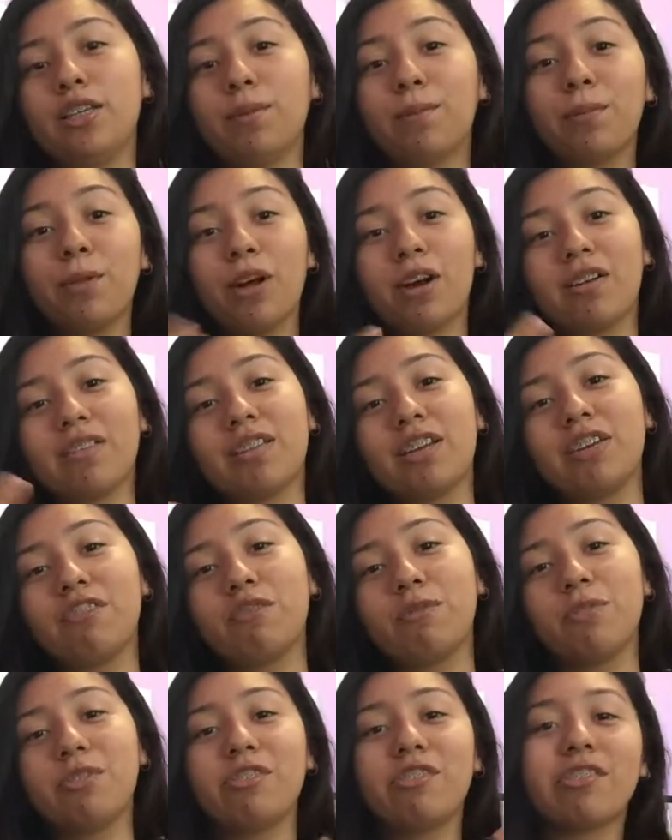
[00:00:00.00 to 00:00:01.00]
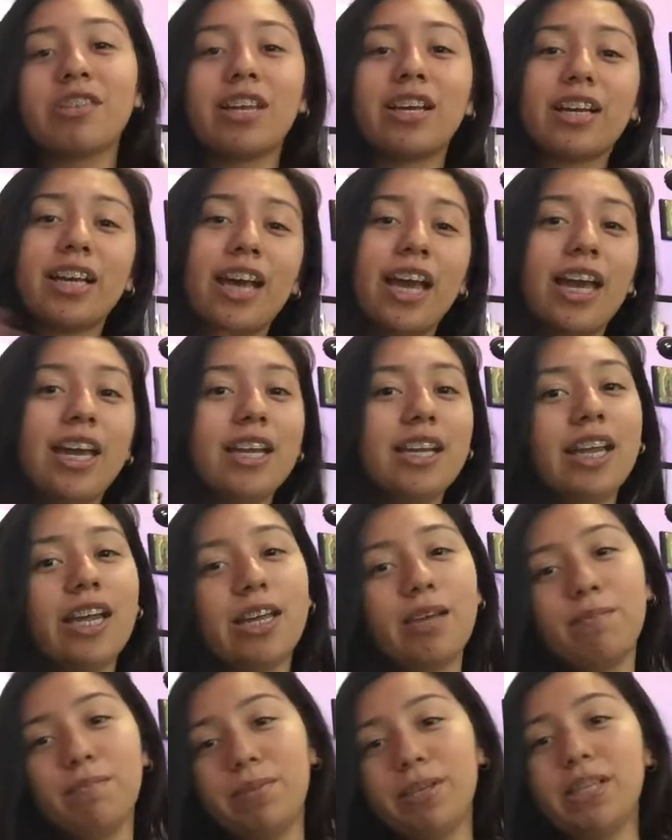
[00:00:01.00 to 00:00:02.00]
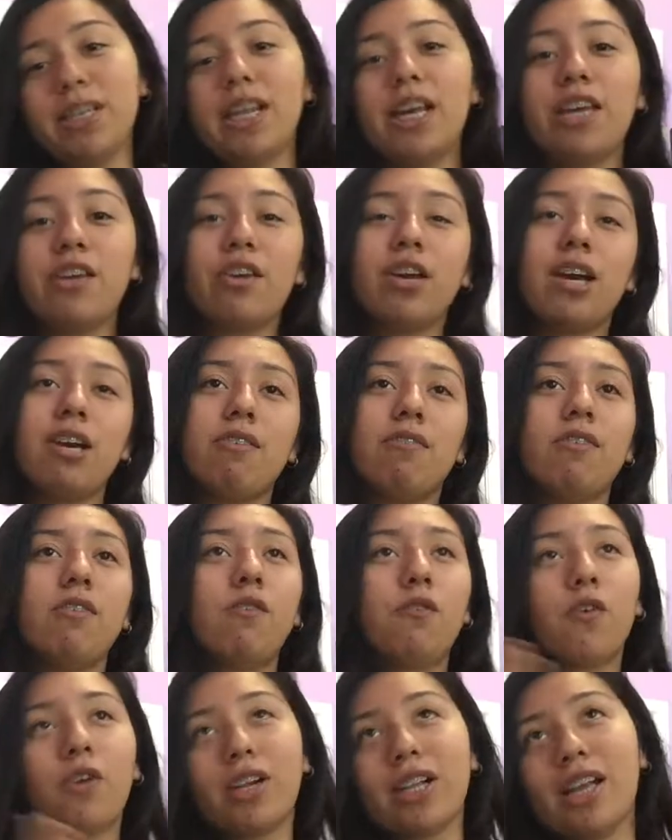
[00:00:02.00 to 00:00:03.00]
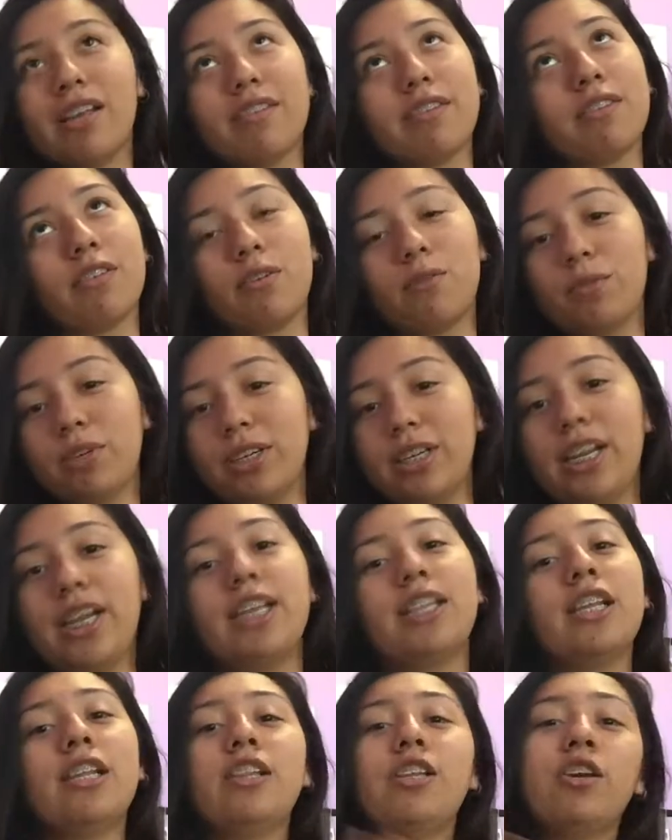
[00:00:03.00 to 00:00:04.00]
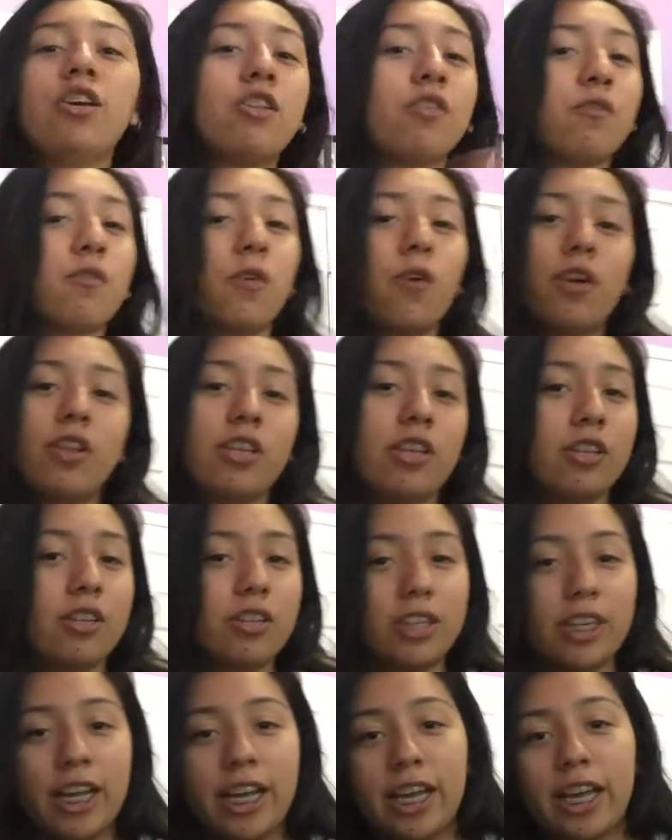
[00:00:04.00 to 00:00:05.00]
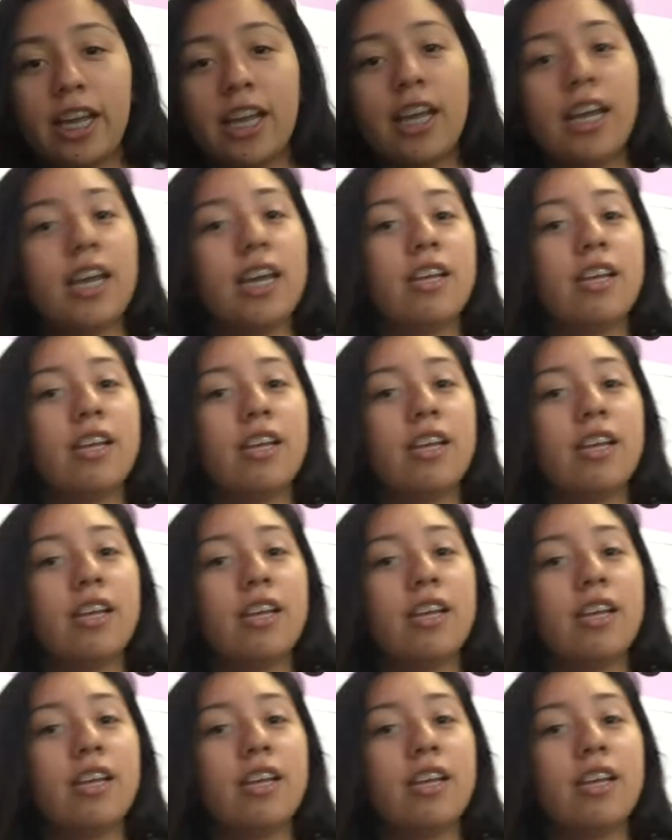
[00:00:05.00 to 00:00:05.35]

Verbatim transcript: The block schedule, which is like A day and B day, you have four classes on one day and then the other four on the other day.